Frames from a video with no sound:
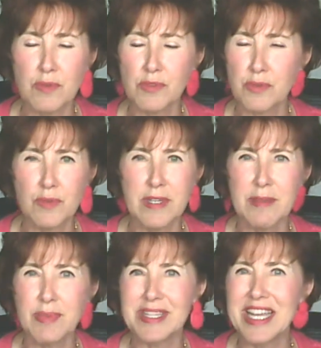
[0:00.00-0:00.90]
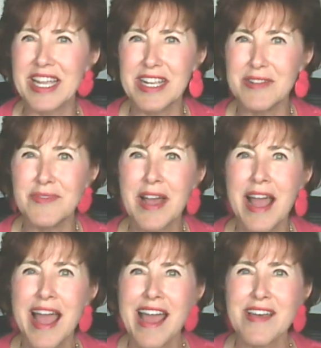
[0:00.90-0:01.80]
truly believe
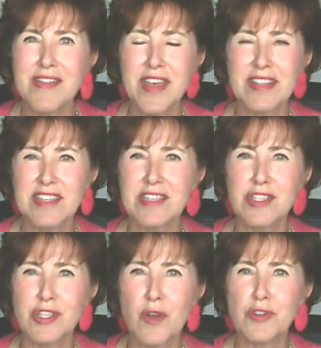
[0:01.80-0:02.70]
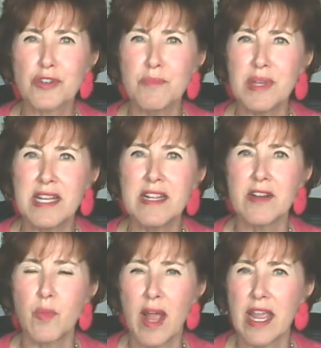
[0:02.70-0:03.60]
that this social
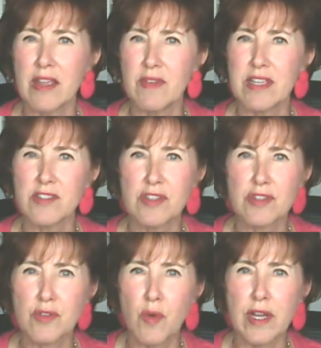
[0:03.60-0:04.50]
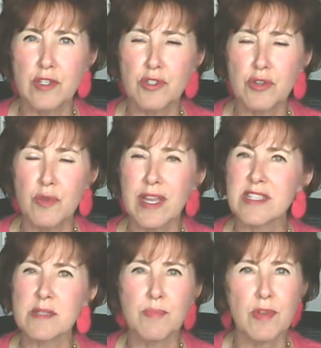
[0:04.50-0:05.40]
media wave is just going to
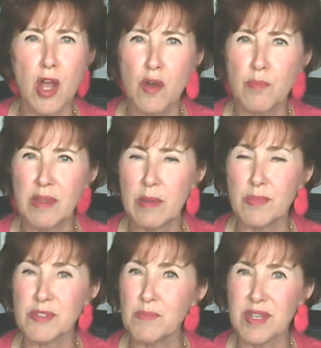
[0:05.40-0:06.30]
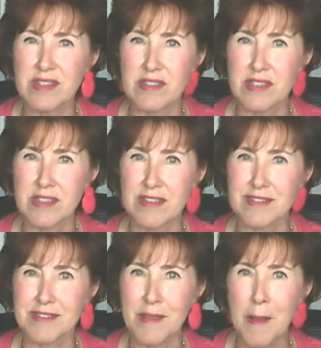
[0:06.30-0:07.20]
explode people's
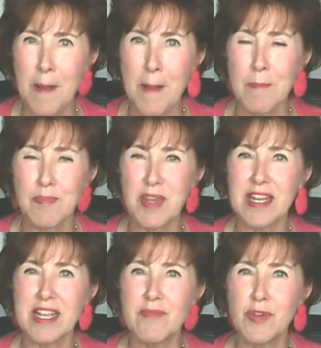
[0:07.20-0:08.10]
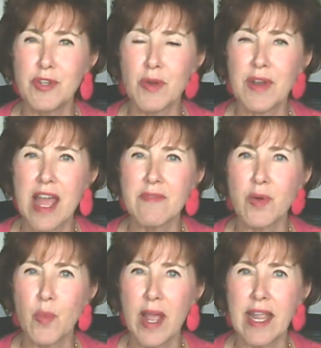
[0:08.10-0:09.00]
businesses. But if you don't have
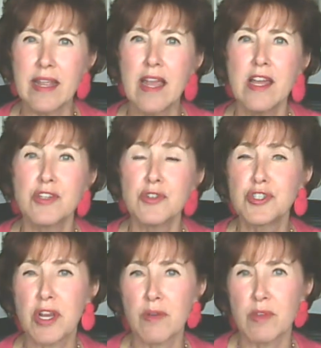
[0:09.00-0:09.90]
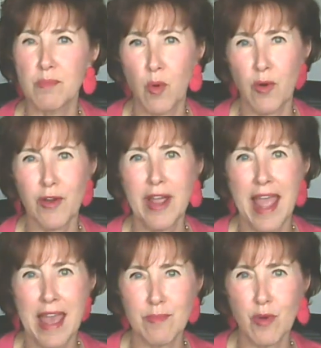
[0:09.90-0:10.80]
a way to share it with more
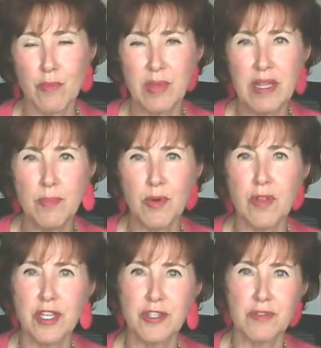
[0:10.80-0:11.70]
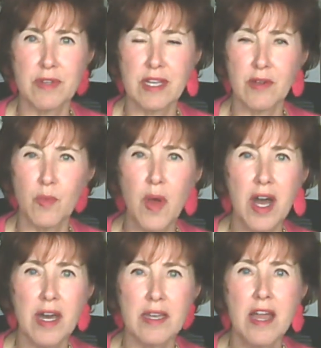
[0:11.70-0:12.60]
and more people, and you're doing it
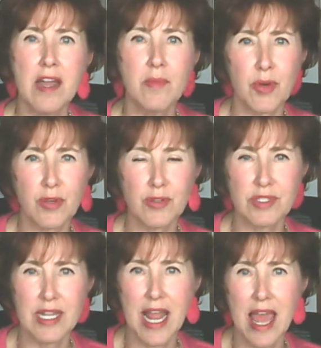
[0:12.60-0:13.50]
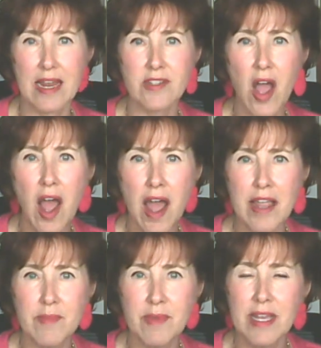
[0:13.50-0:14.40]
one person at a
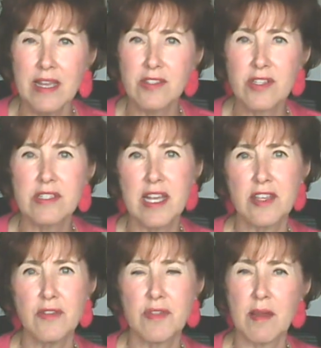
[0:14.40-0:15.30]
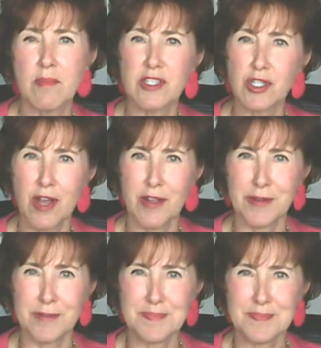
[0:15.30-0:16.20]
time, it's going to take you that much
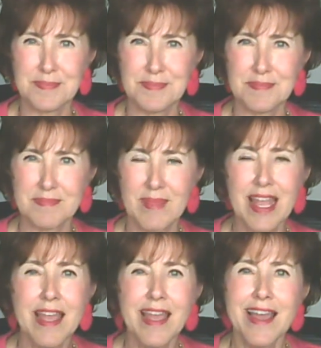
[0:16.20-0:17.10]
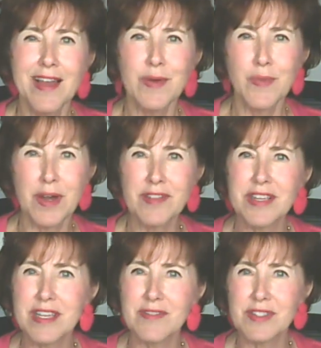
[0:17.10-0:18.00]
longer. One of
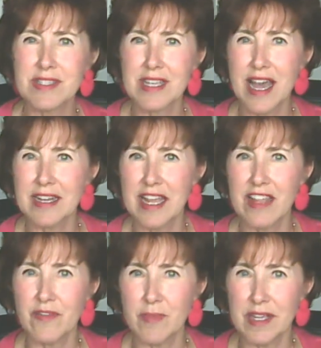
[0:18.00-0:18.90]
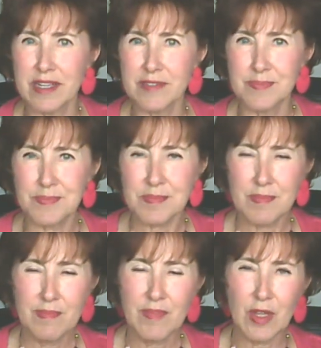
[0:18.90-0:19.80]
the gifts God gave me
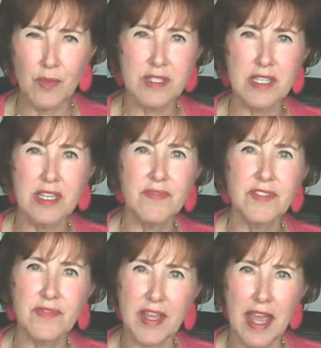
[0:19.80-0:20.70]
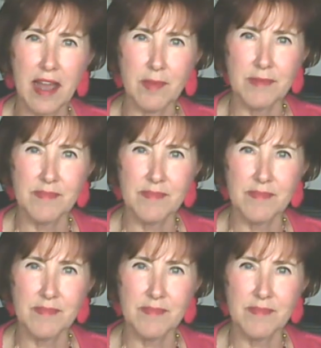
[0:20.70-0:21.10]
was the gift of gab